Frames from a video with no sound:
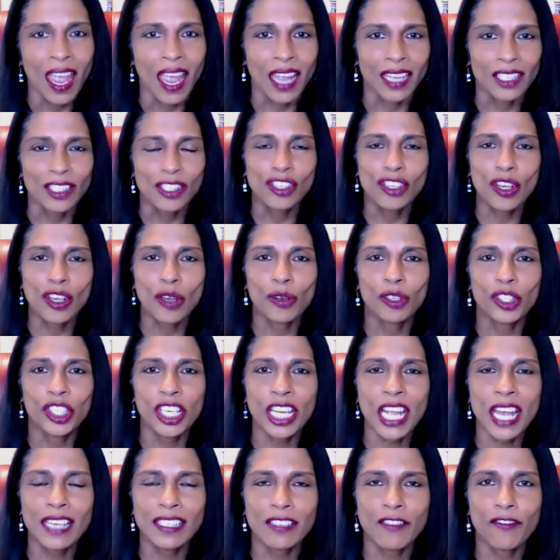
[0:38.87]
And so she
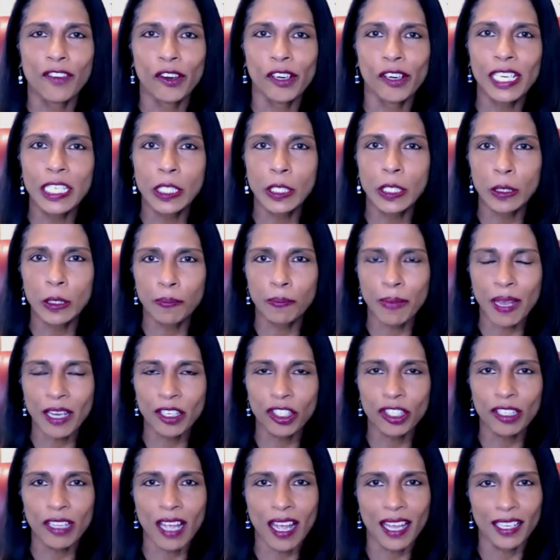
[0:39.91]
has a very
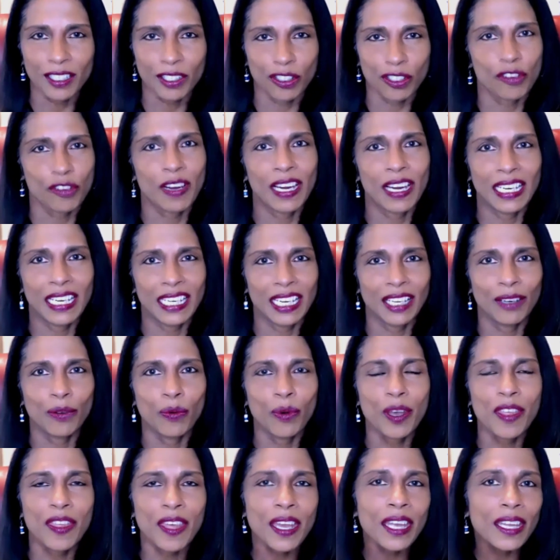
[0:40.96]
specialized training
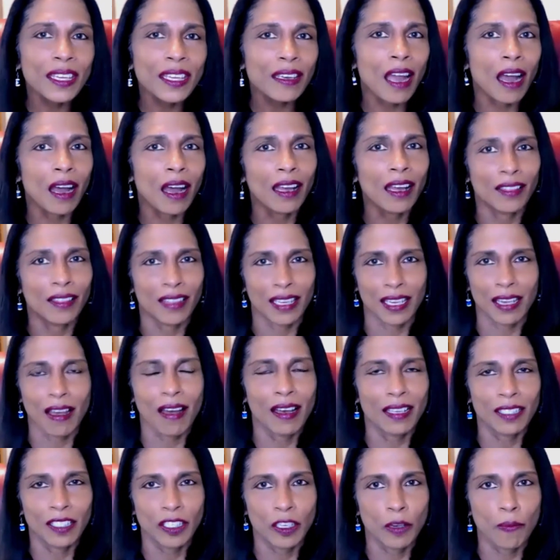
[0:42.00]
within the
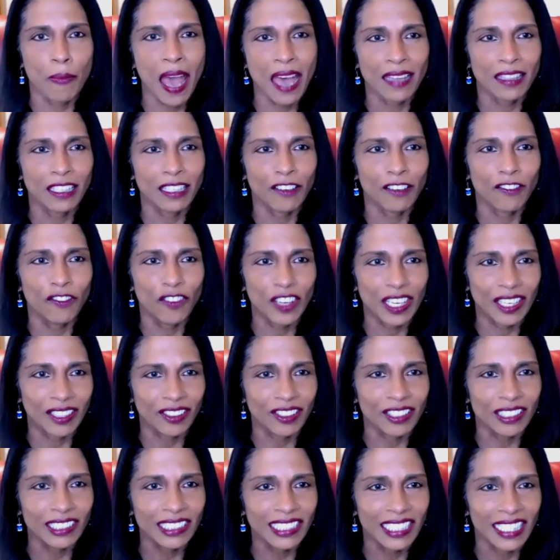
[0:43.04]
osteopathic
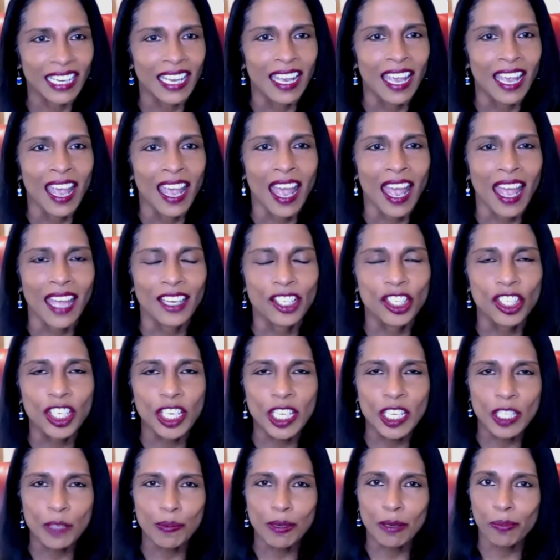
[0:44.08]
field. And
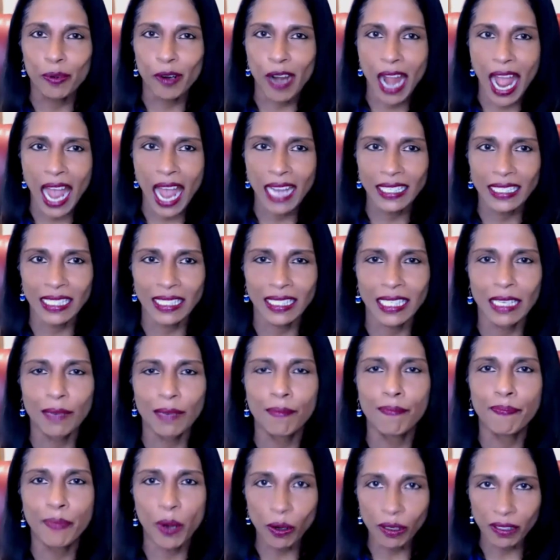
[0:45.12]
she's been practicing
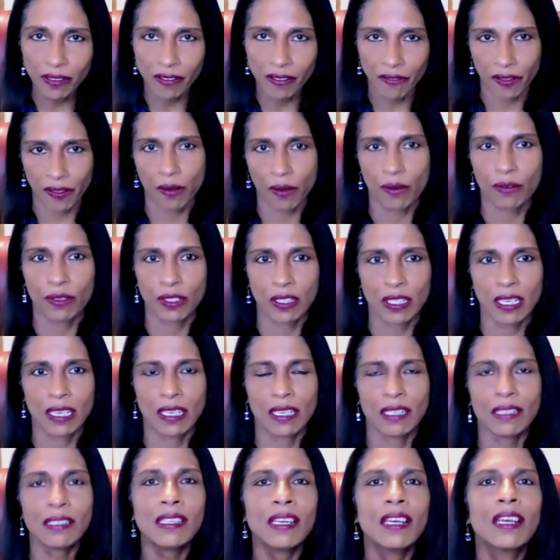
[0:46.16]
both of those
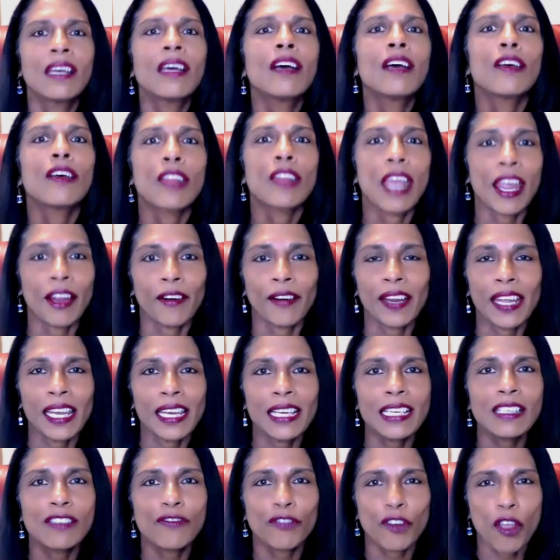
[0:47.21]

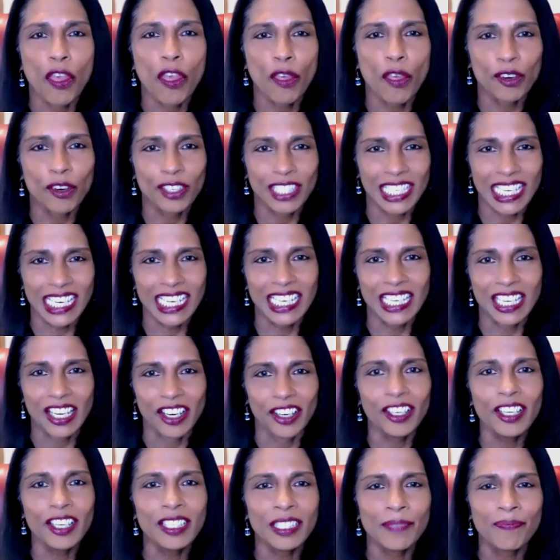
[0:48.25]
areas for 13
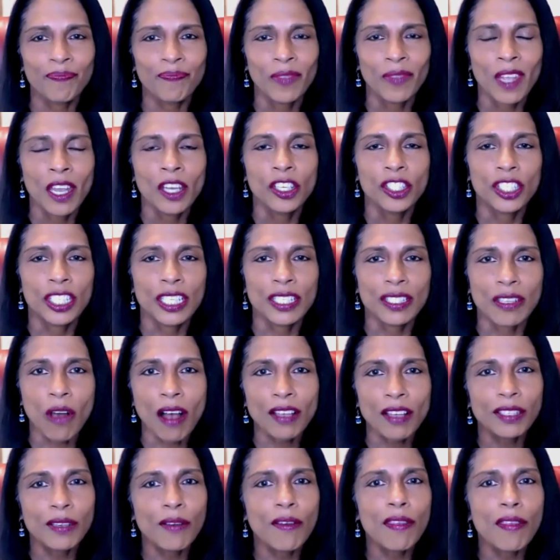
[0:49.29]
years. She's
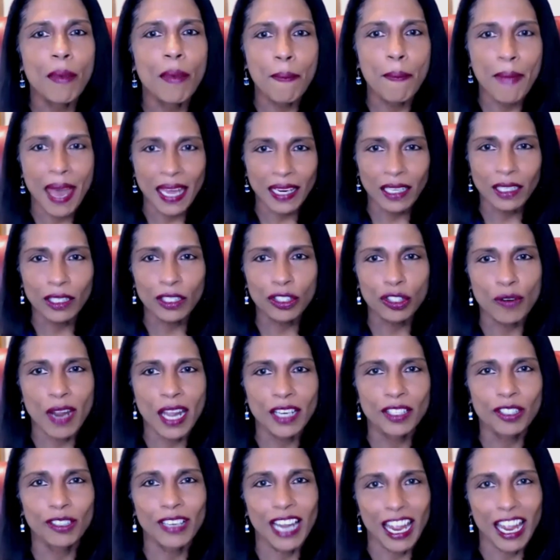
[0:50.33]
also the medical
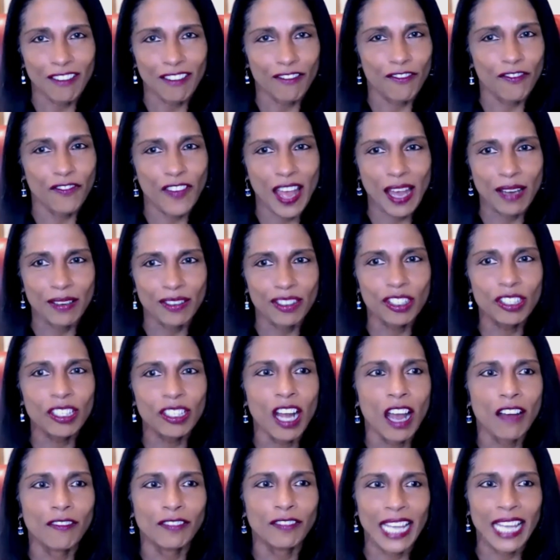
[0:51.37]
director and founder
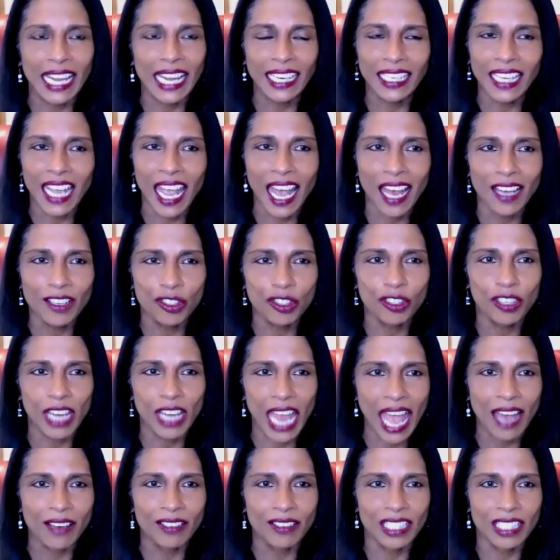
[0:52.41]
of Lancaster
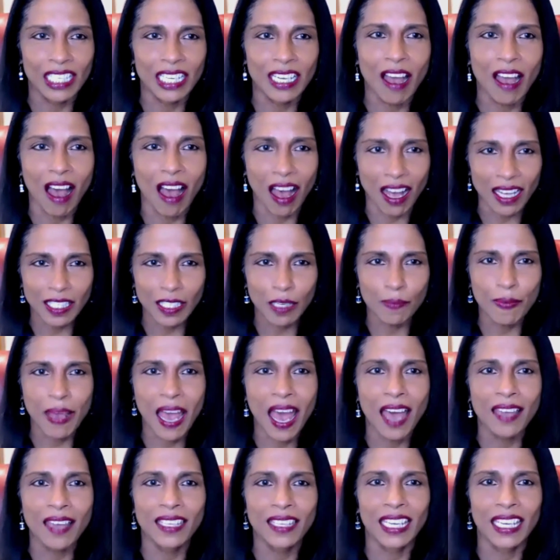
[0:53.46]
County
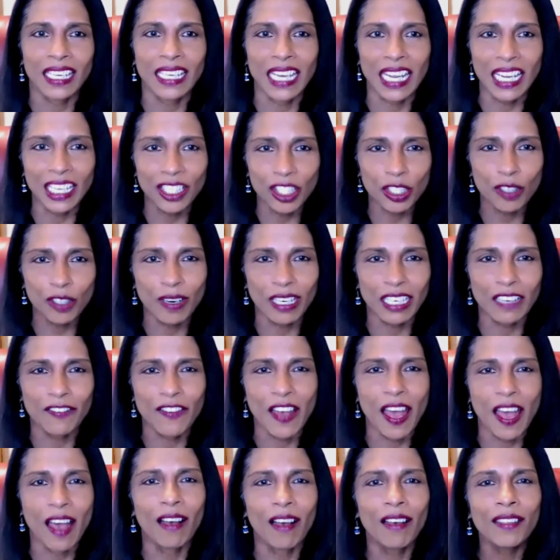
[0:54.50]
Osteopathic and Integrative
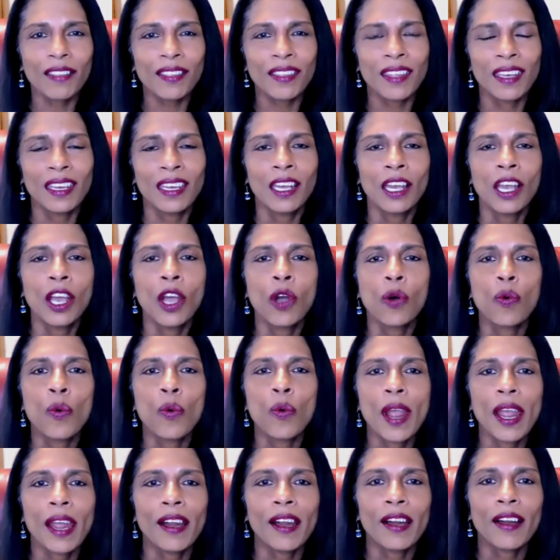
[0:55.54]
Health,
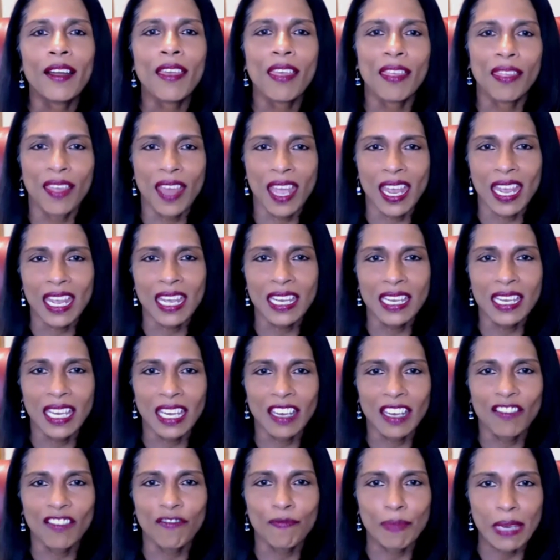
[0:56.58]
where they
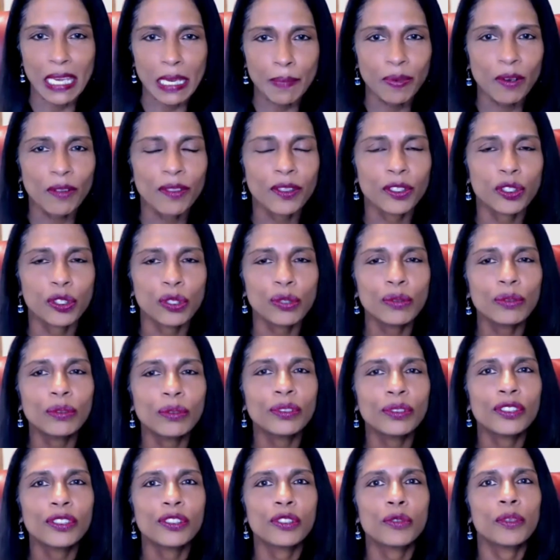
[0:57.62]
give people the
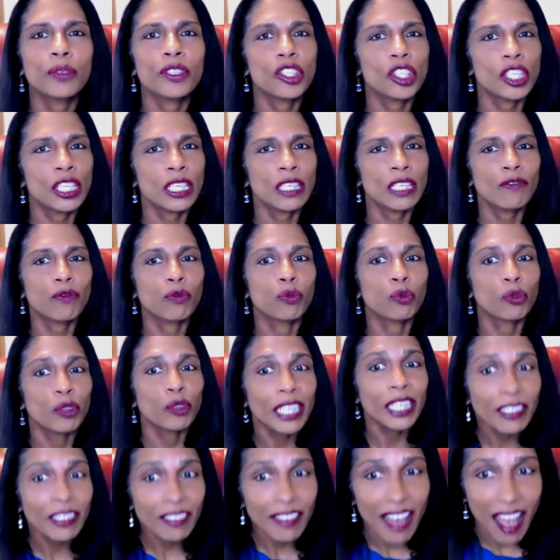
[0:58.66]
tools to achieve
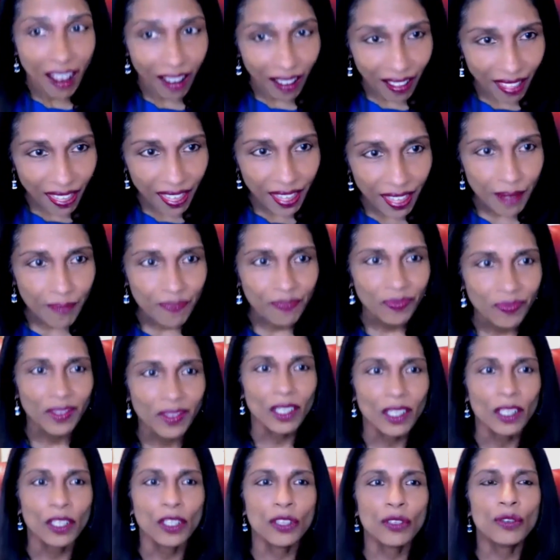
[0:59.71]
real health
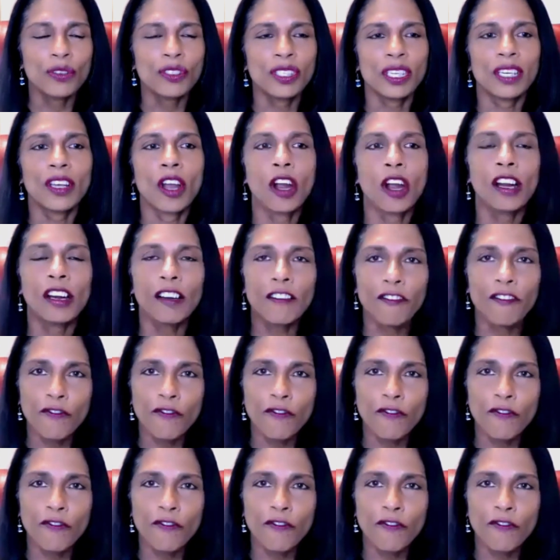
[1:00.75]
using her